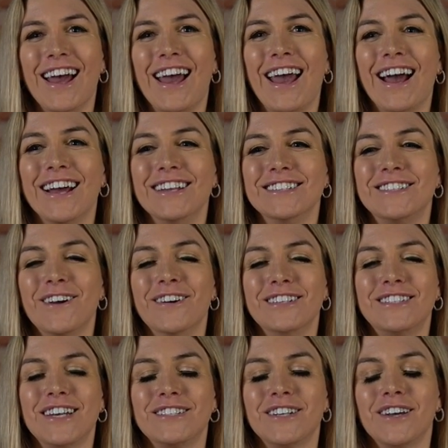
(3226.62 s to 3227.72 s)
and so
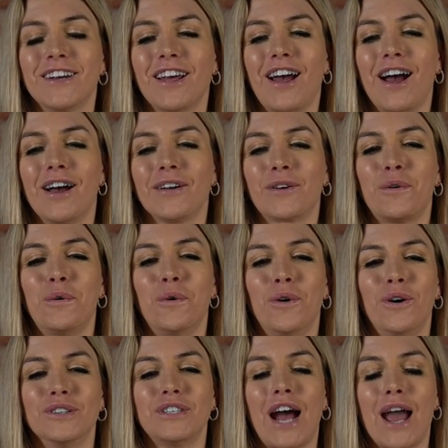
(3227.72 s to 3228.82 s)
it's such a, a,
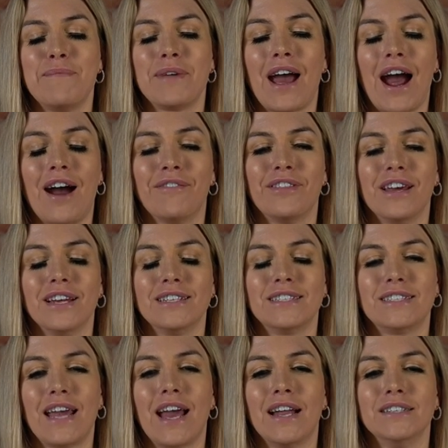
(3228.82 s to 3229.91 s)
cool time to have
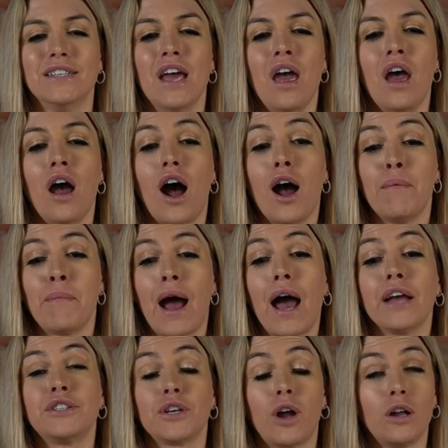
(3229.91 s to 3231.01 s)
this. And um,
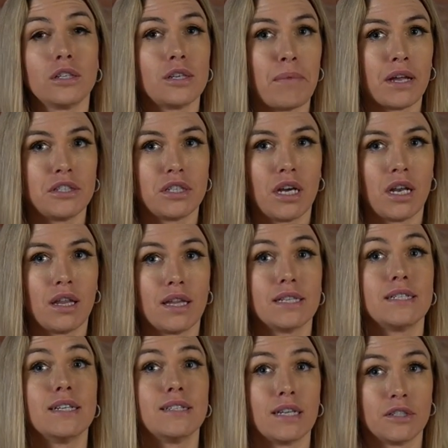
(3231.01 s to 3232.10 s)
I should also mention
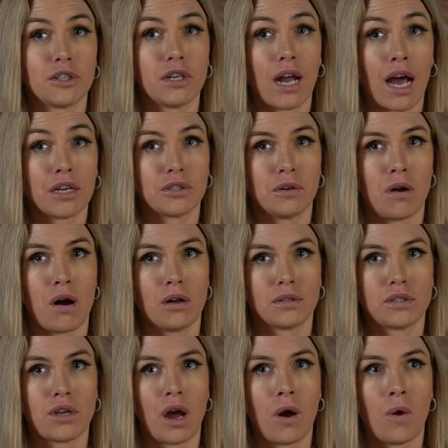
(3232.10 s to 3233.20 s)
this is international.
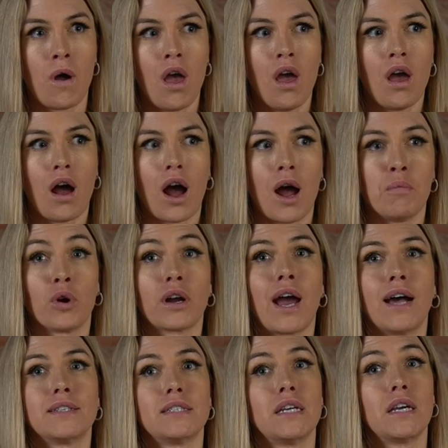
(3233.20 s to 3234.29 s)
So um, we're
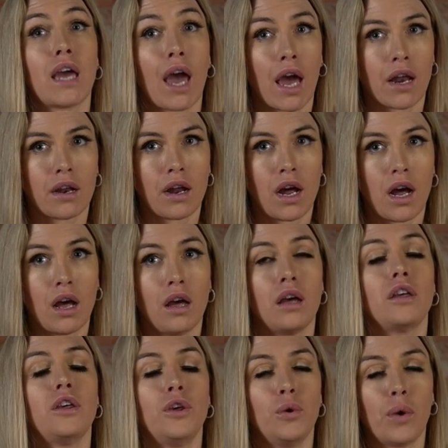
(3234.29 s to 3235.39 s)
casting Canada,
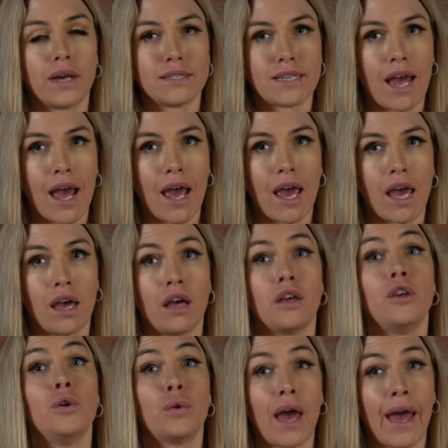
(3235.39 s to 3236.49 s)
USA,
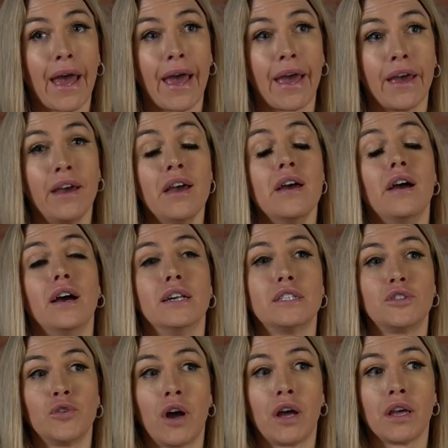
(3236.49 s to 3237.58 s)
UK,
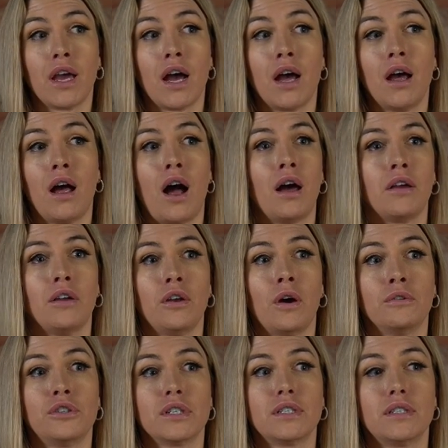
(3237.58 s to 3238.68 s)
Australia, uh, you
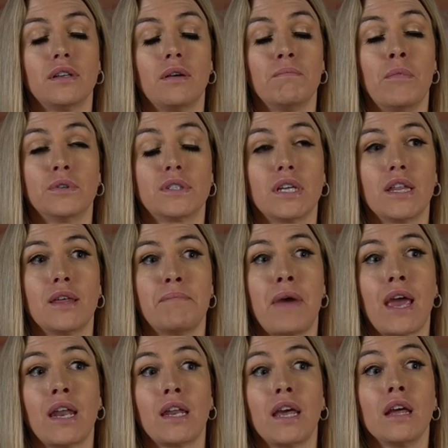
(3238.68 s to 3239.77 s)
know, just mostly the
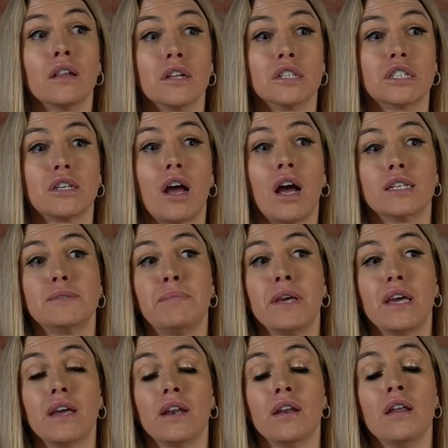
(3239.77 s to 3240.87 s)
main English uh,
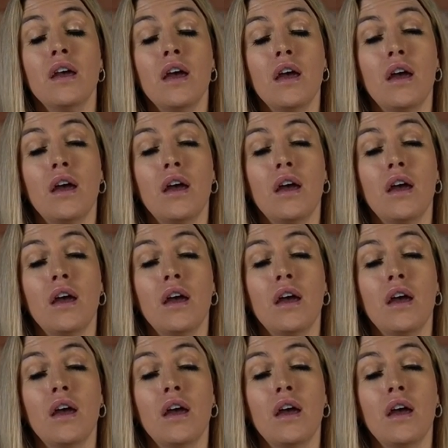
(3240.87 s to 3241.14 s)
speaking